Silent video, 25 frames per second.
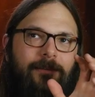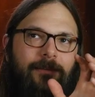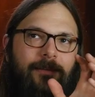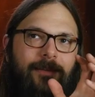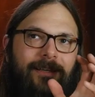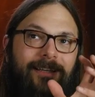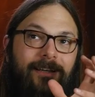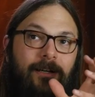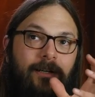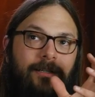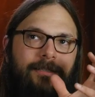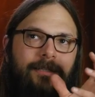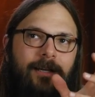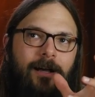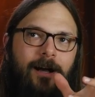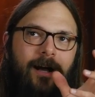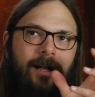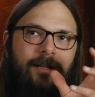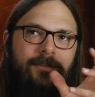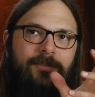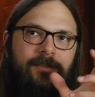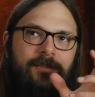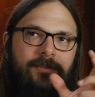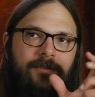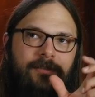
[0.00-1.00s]
like,
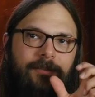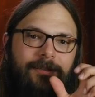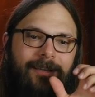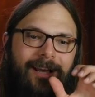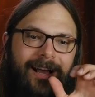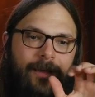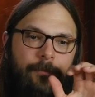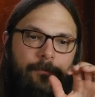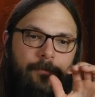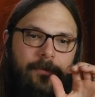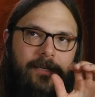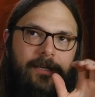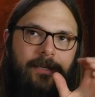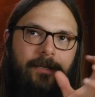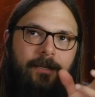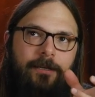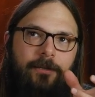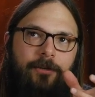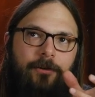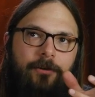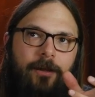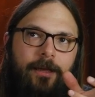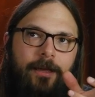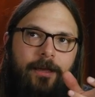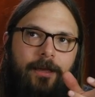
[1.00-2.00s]
unconsciously, I'm getting in
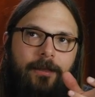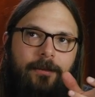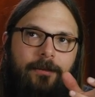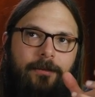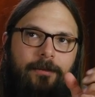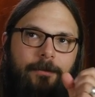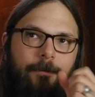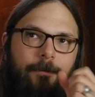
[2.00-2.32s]
her head.